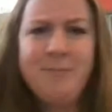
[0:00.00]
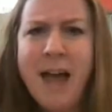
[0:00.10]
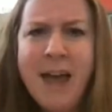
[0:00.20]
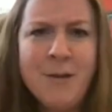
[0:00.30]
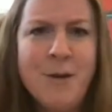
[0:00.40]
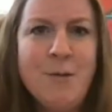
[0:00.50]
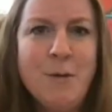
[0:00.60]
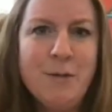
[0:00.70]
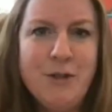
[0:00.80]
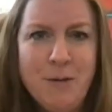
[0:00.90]
I don't know
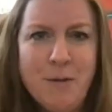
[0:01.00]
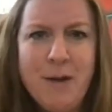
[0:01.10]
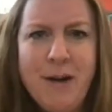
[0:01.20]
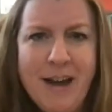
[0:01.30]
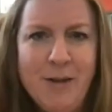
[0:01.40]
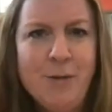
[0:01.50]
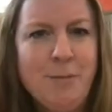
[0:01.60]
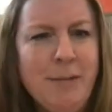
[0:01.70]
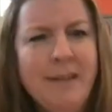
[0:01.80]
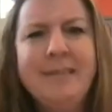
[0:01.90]
what we're doing with our annual
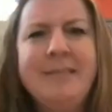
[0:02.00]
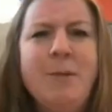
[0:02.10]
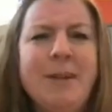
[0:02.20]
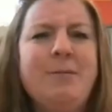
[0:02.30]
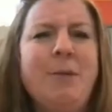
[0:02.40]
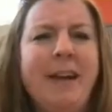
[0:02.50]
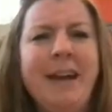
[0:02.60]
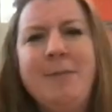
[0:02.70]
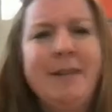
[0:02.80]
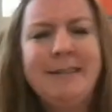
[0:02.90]
appeals. What's
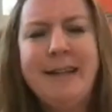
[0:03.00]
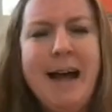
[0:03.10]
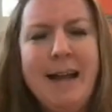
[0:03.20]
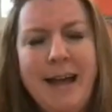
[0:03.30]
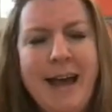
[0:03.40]
working, what's not.